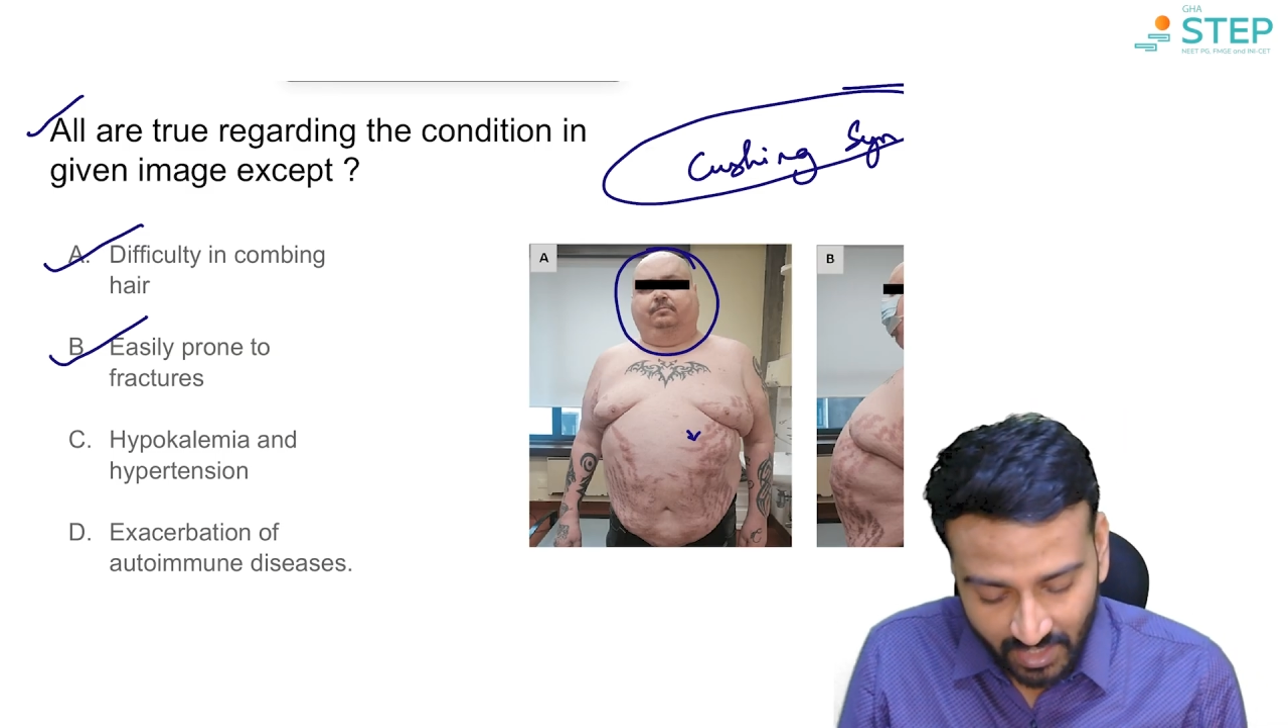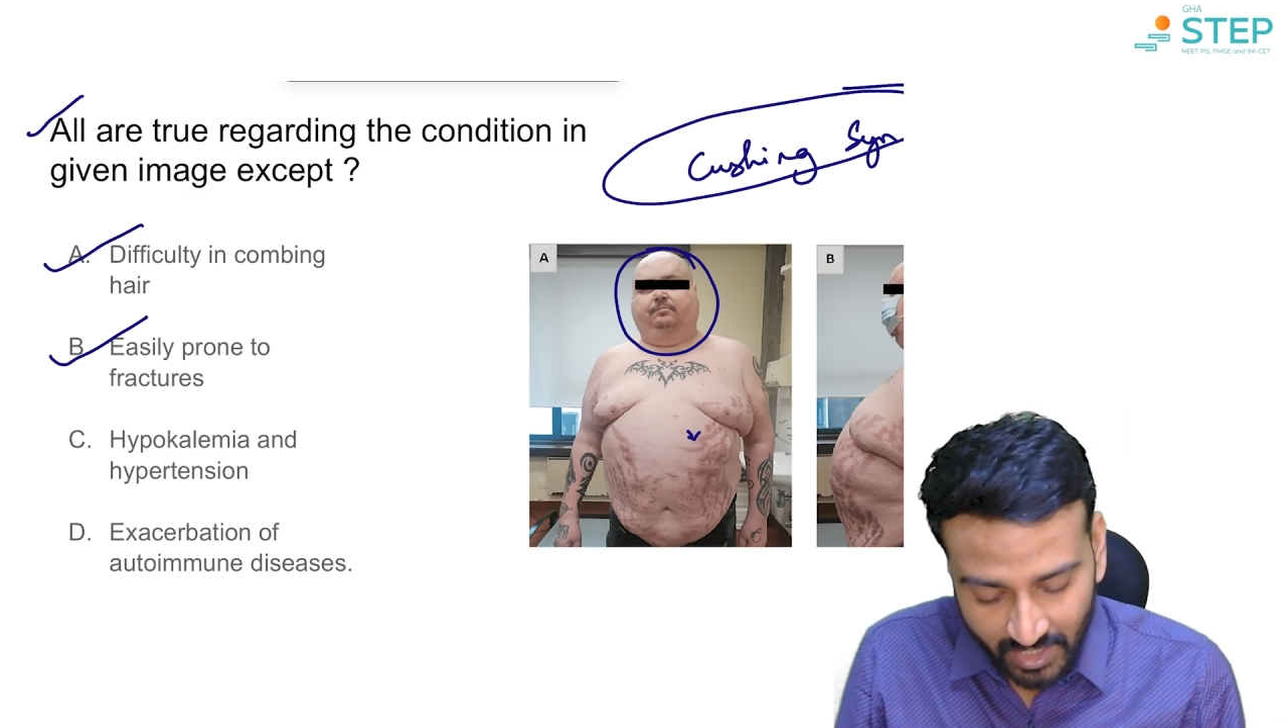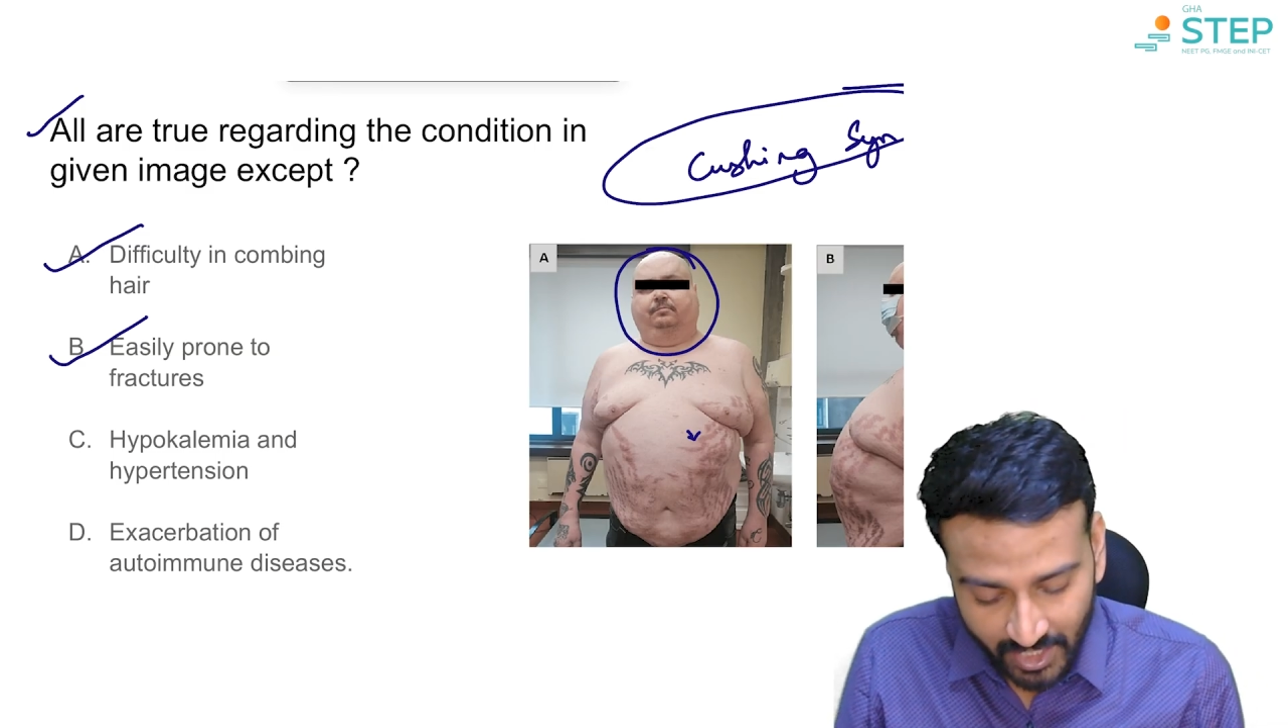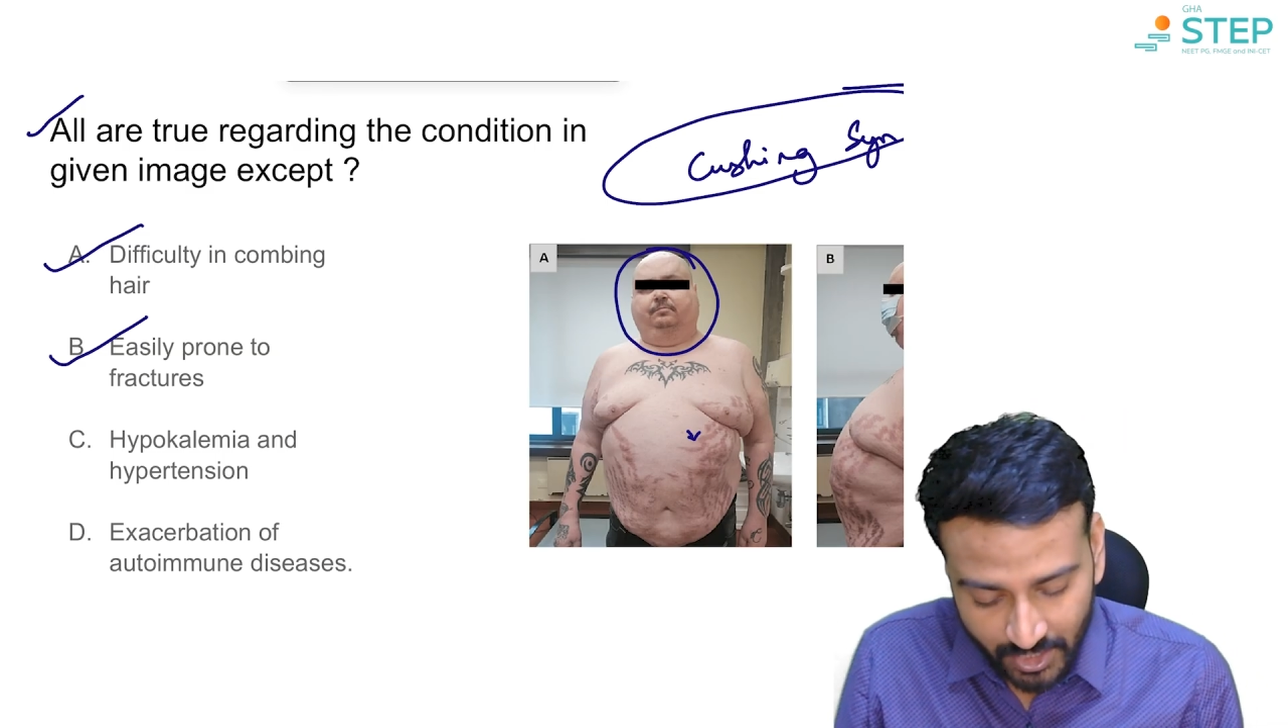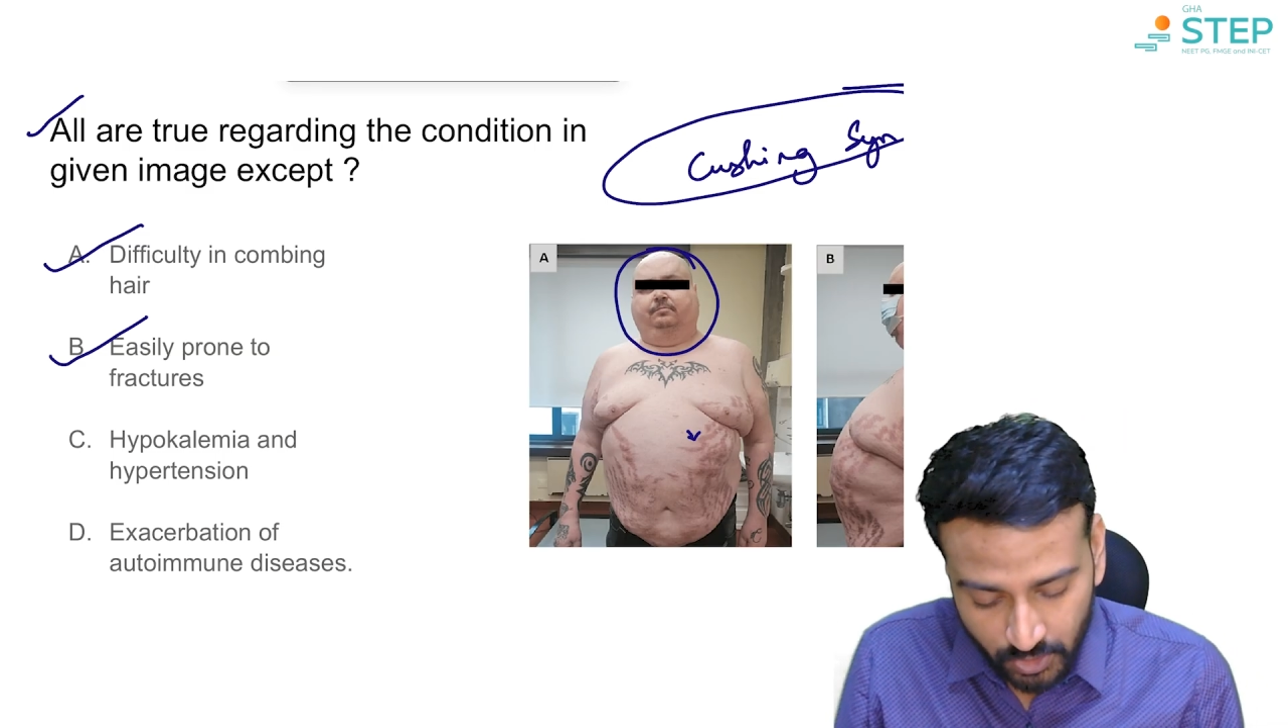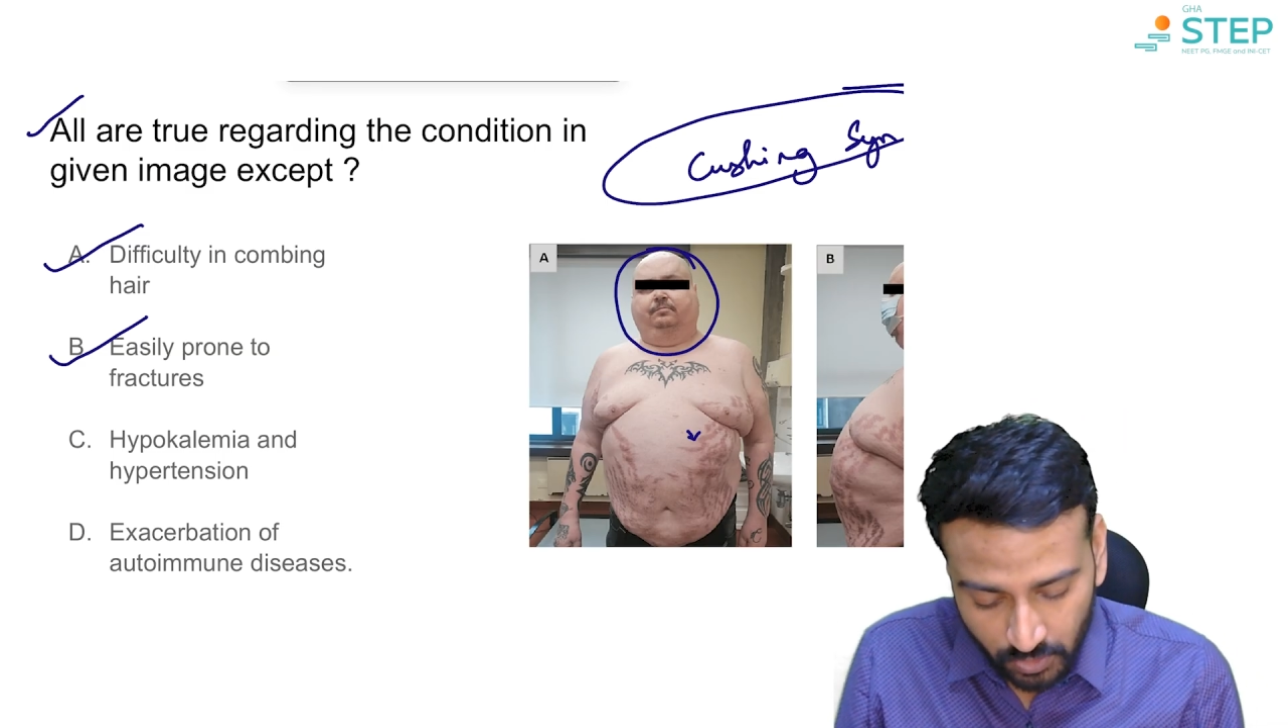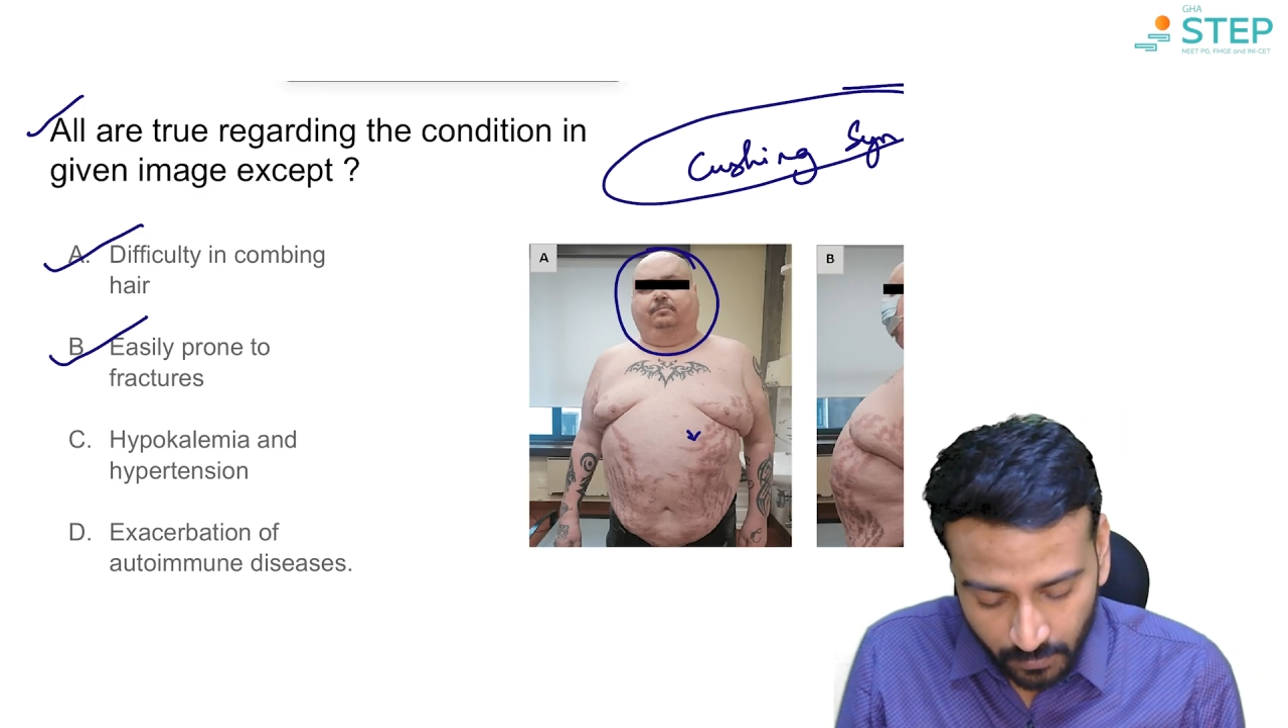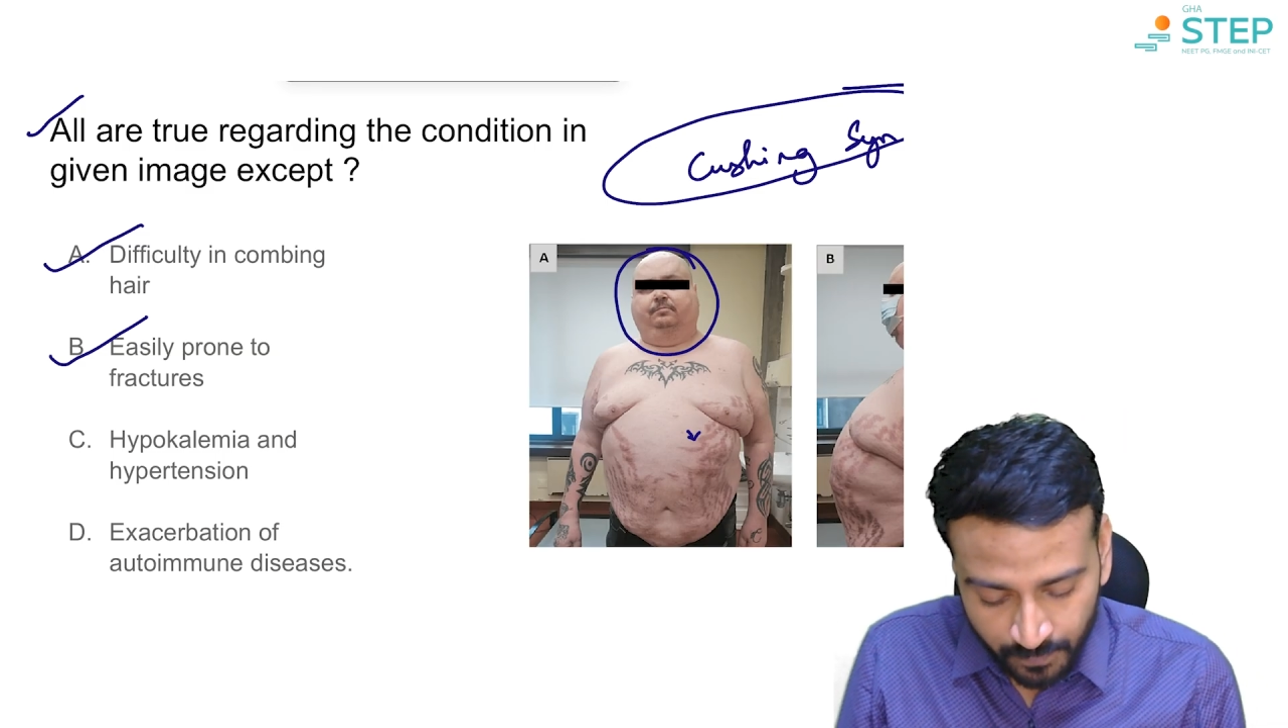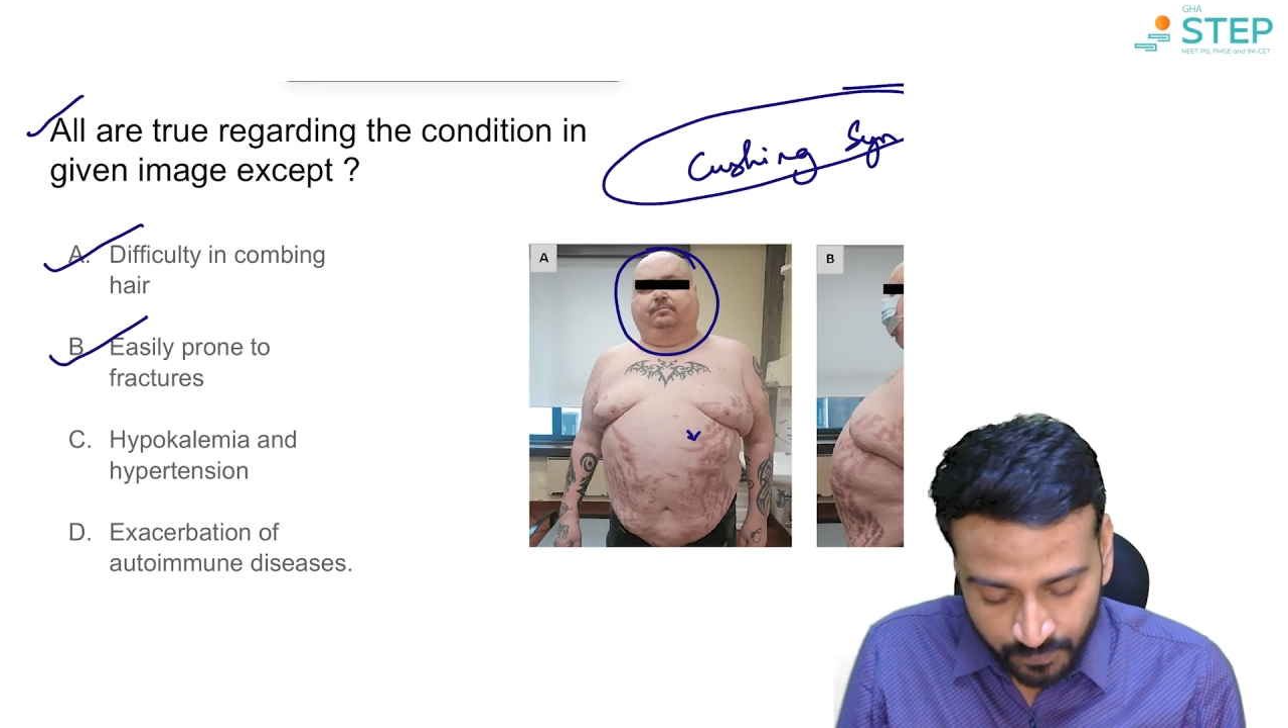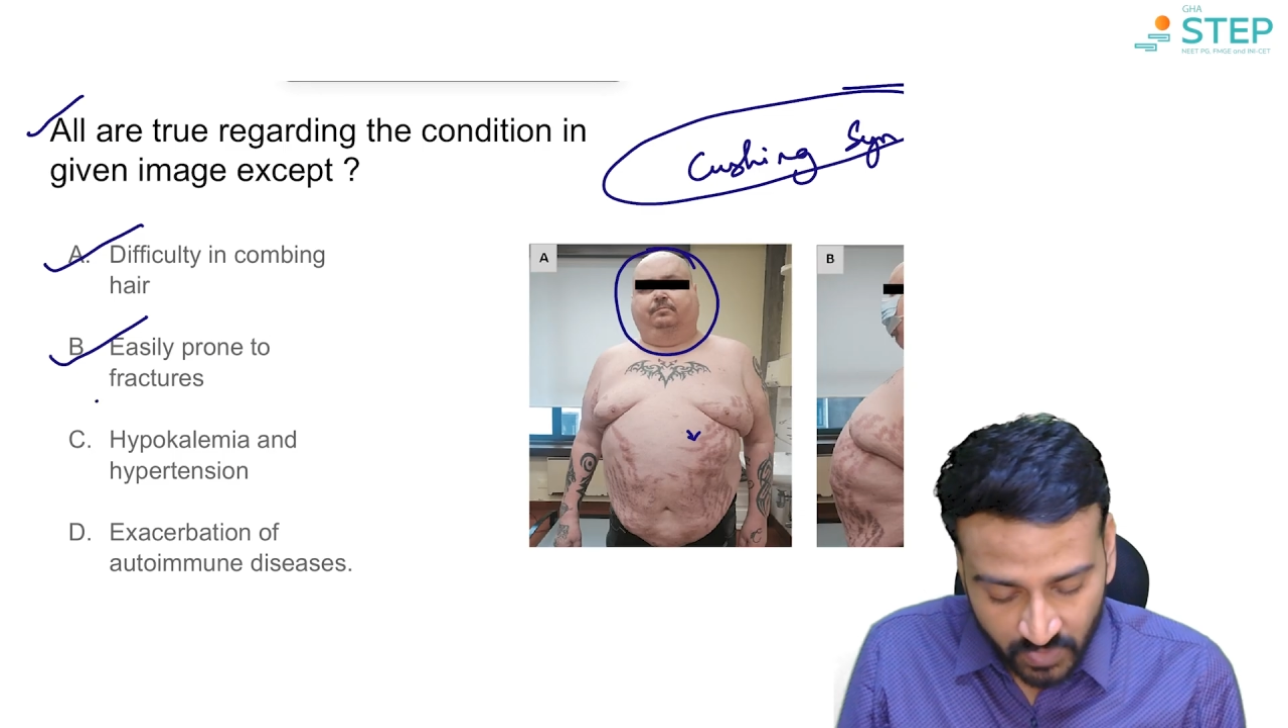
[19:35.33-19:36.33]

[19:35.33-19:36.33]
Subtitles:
lead to